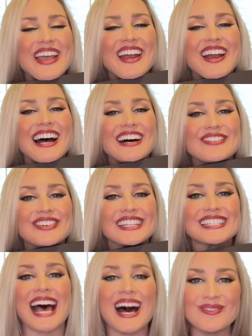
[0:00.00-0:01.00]
pair
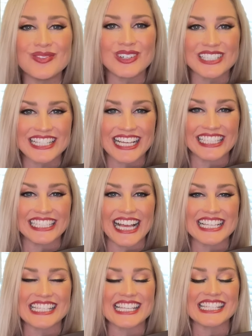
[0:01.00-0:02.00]
of Tom Ford
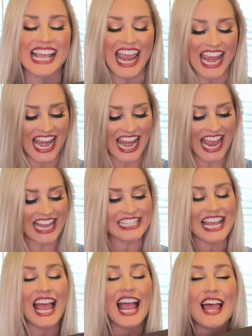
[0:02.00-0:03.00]
sunglasses
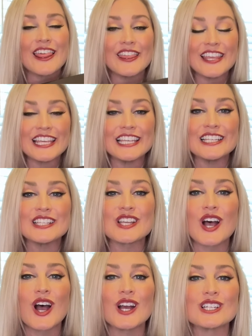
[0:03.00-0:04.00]
and these
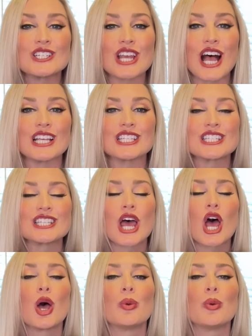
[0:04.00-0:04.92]
are just